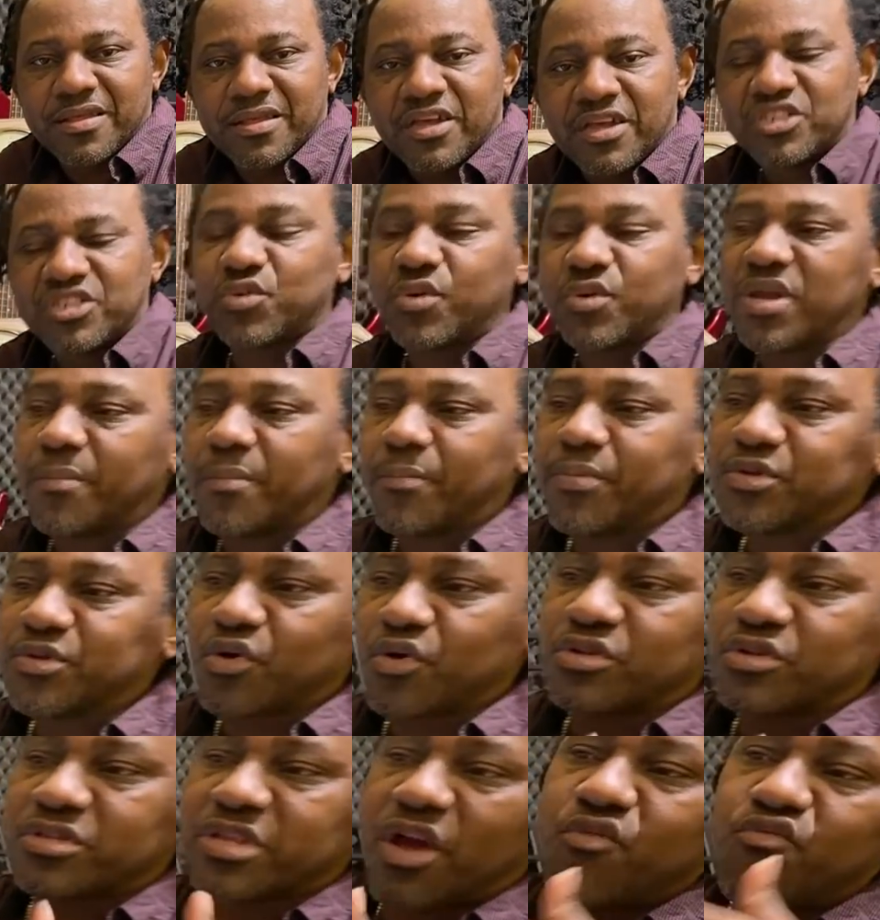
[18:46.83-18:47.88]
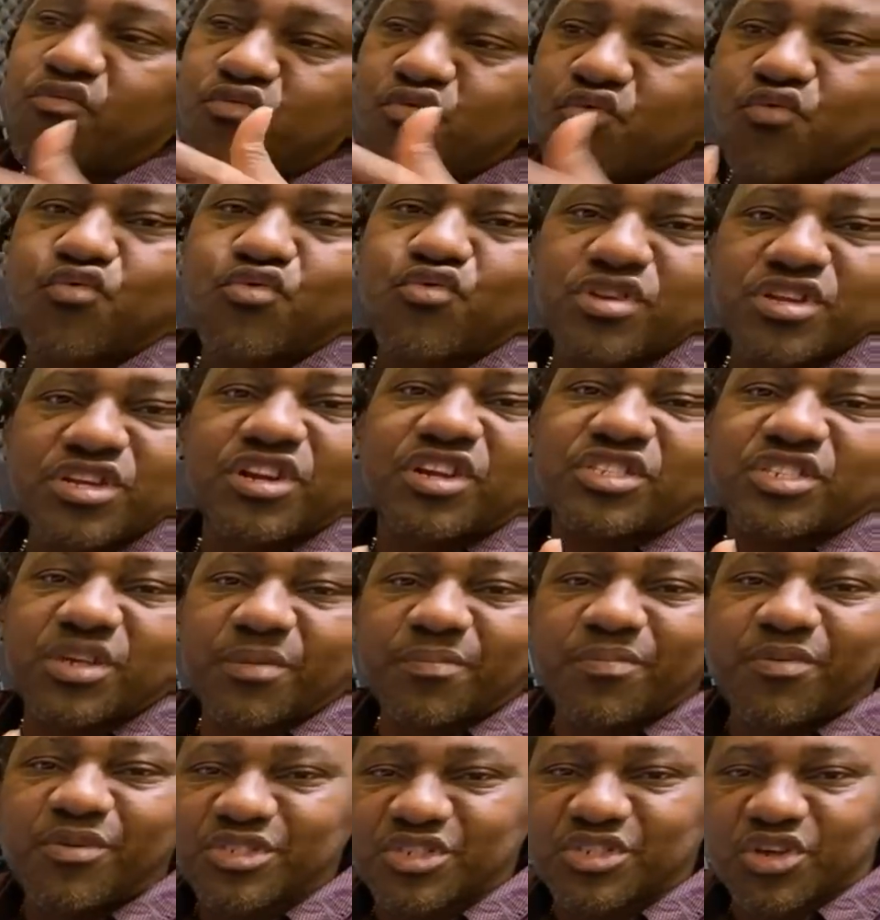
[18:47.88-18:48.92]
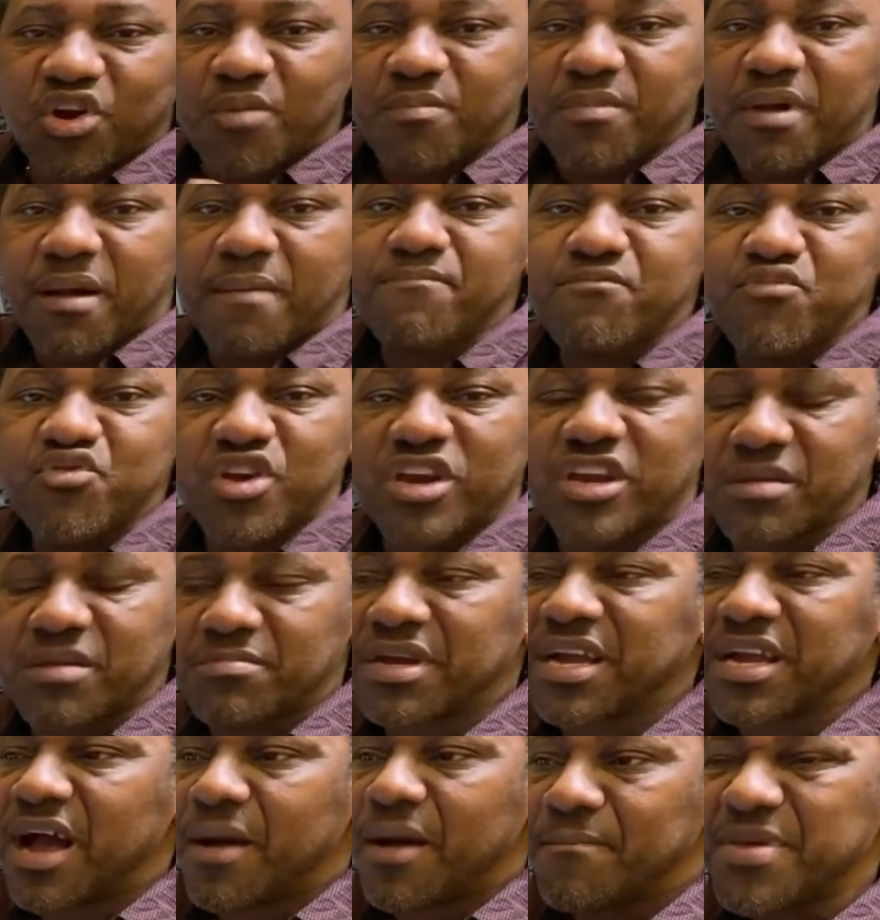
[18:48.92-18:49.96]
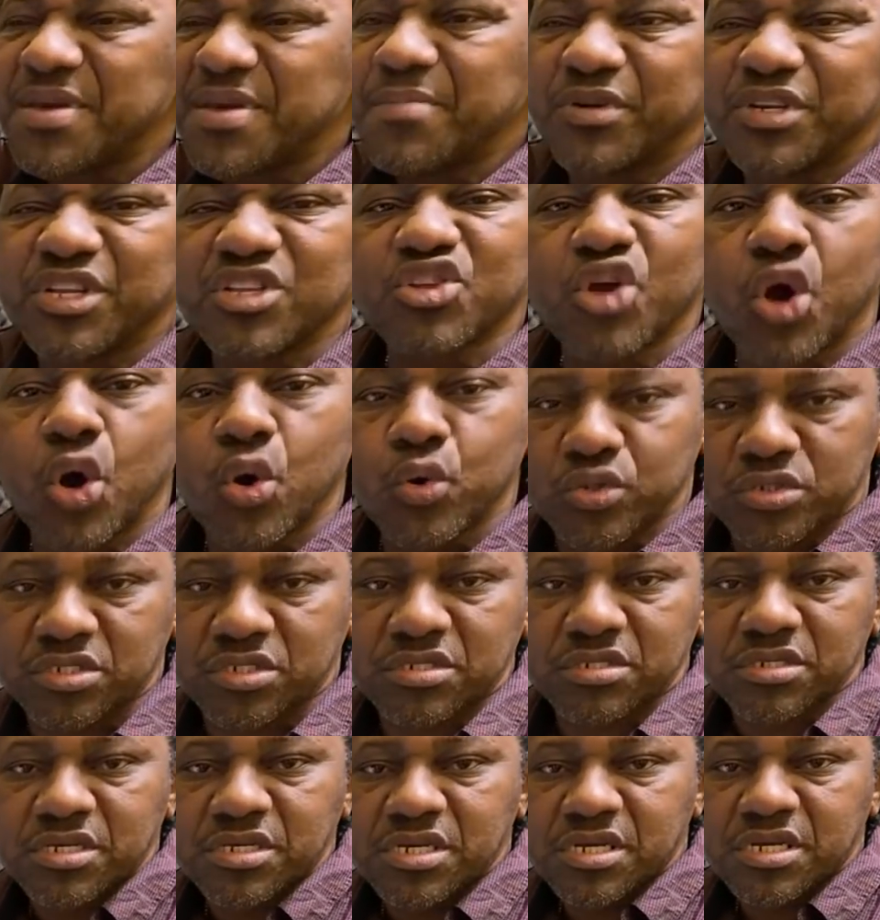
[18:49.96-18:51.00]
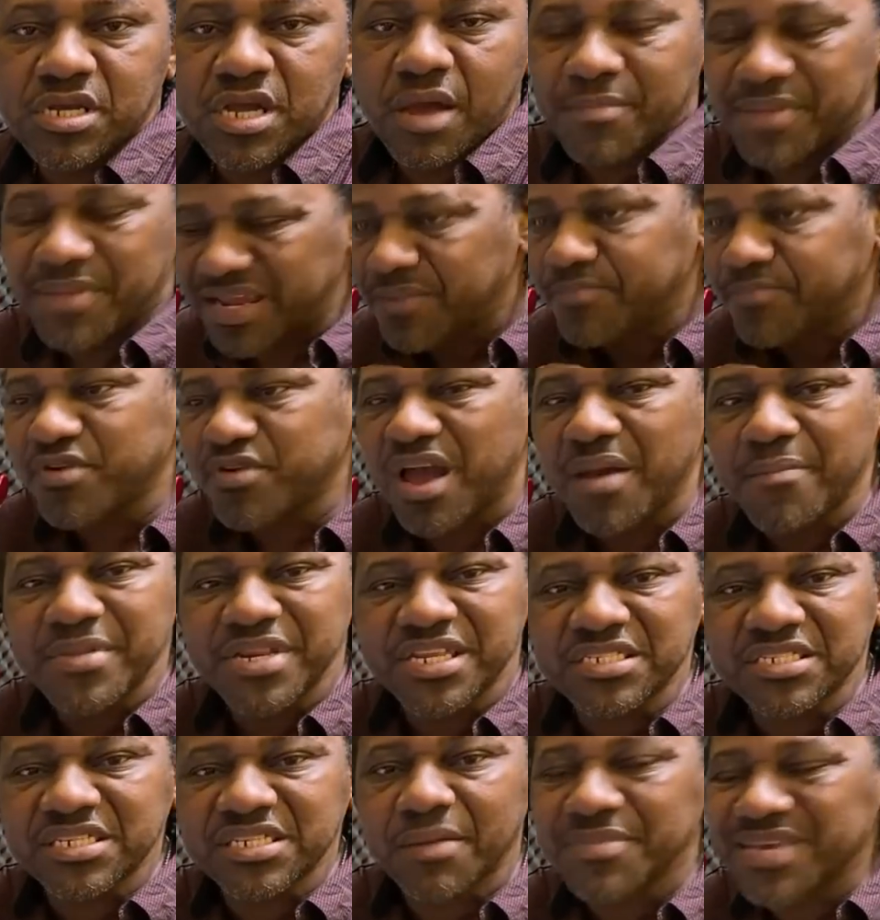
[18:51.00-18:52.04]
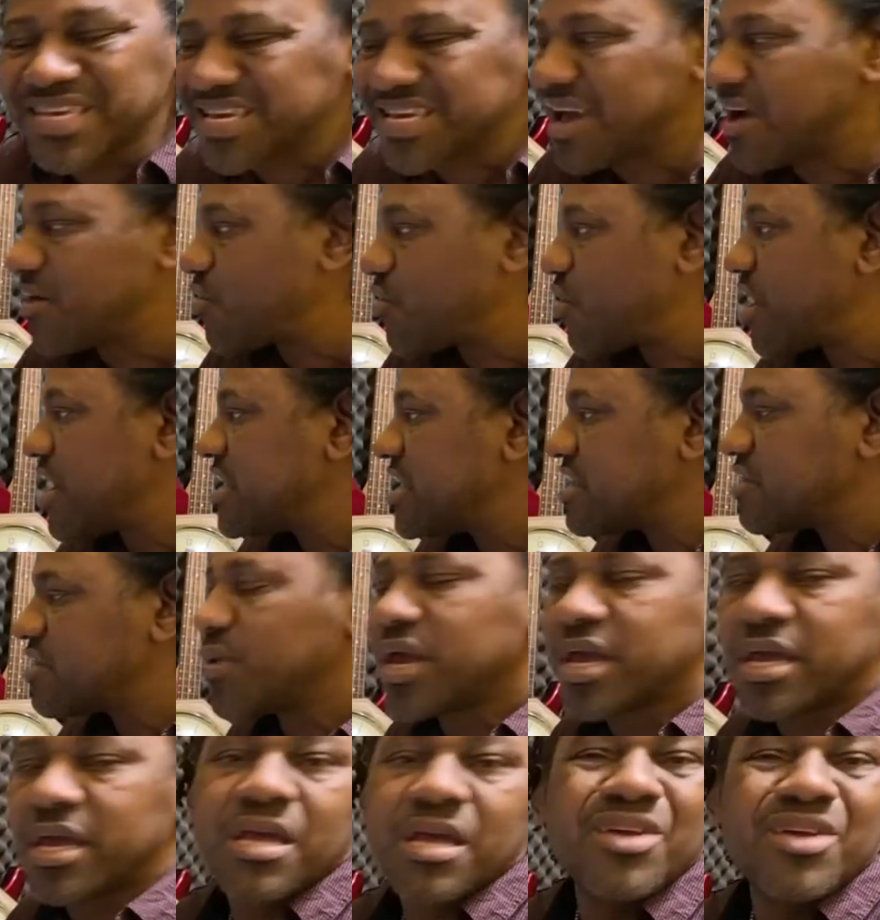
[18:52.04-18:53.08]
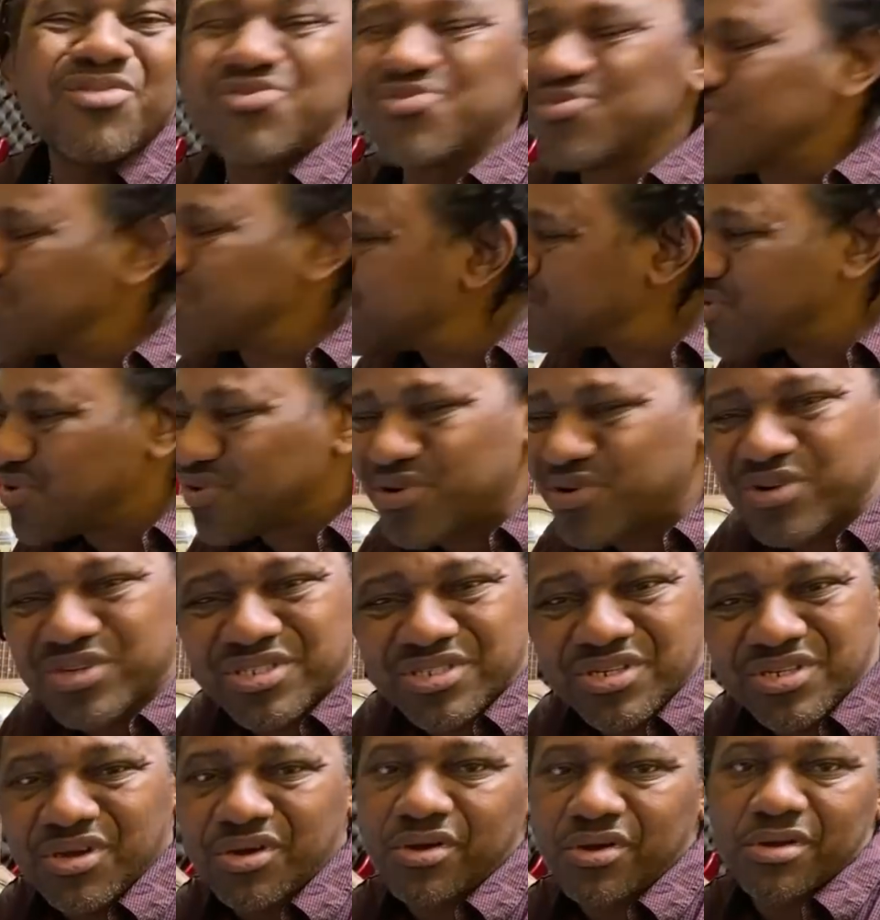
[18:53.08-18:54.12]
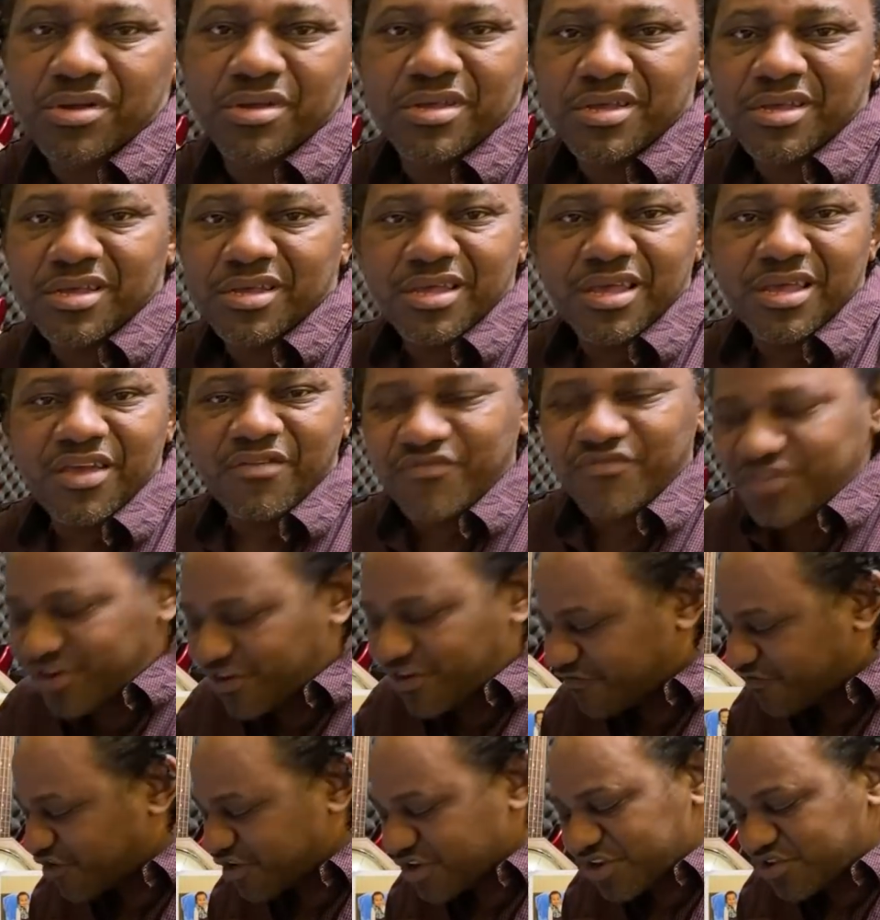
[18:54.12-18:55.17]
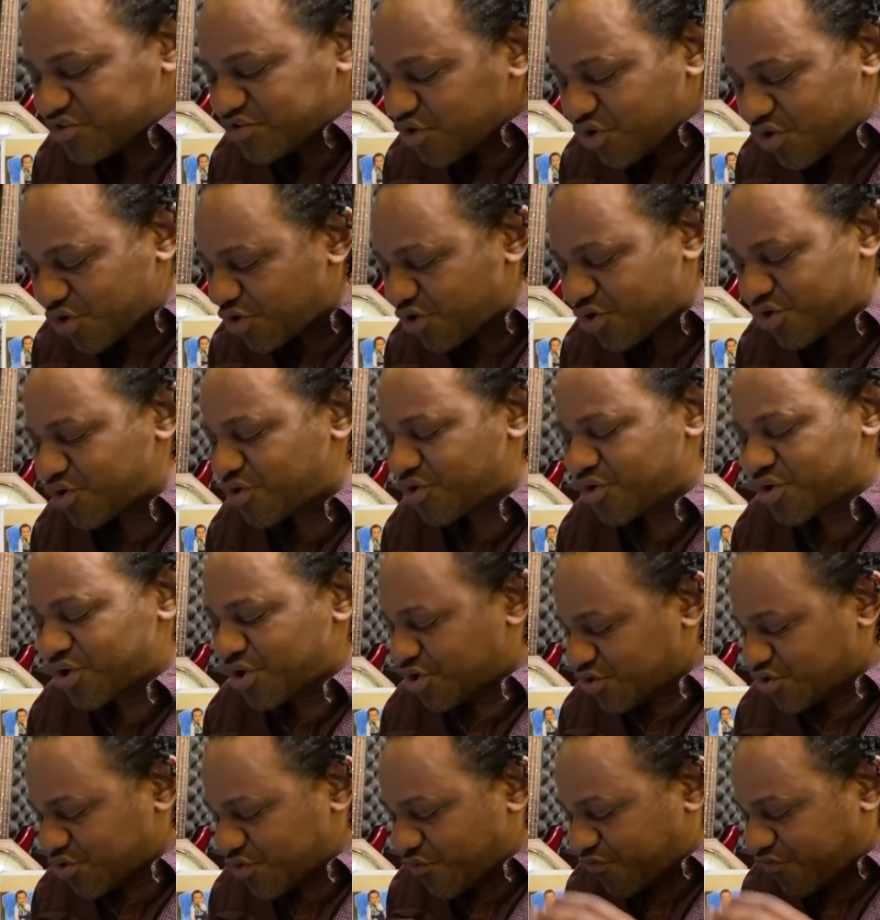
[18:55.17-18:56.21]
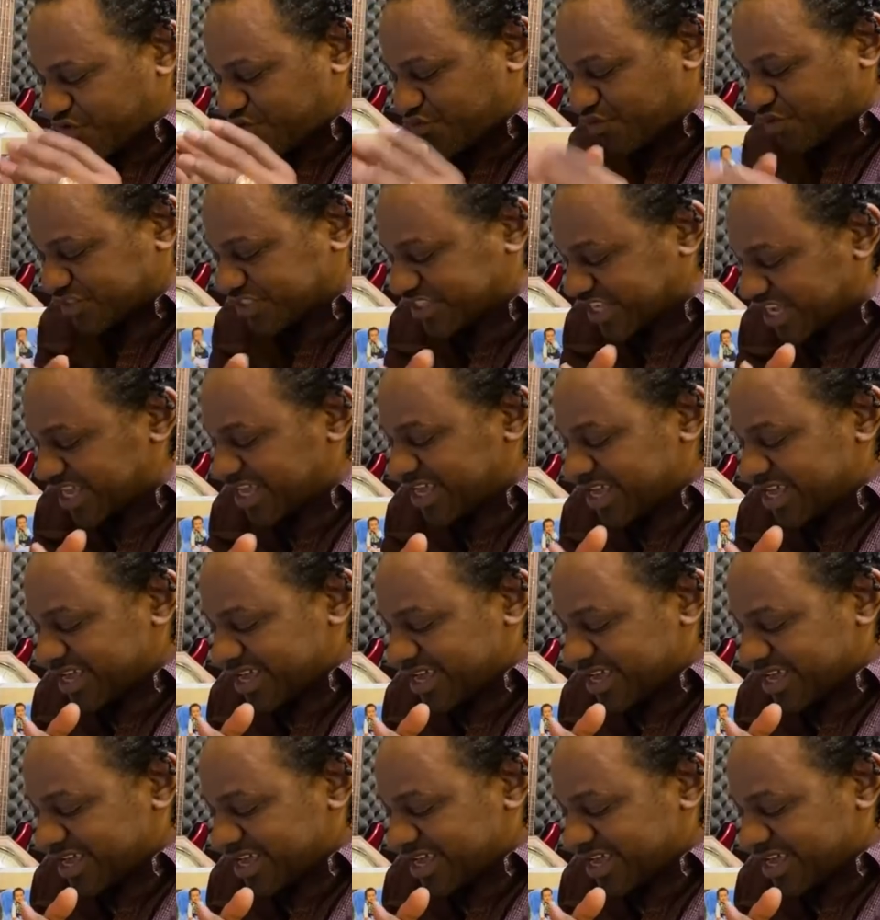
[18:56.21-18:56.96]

So you put out a rule, you're not supposed to come and break it because me put it out. Me the Prime Minister, me can go anywhere. No, no go so. If you're not from the no, you fin know say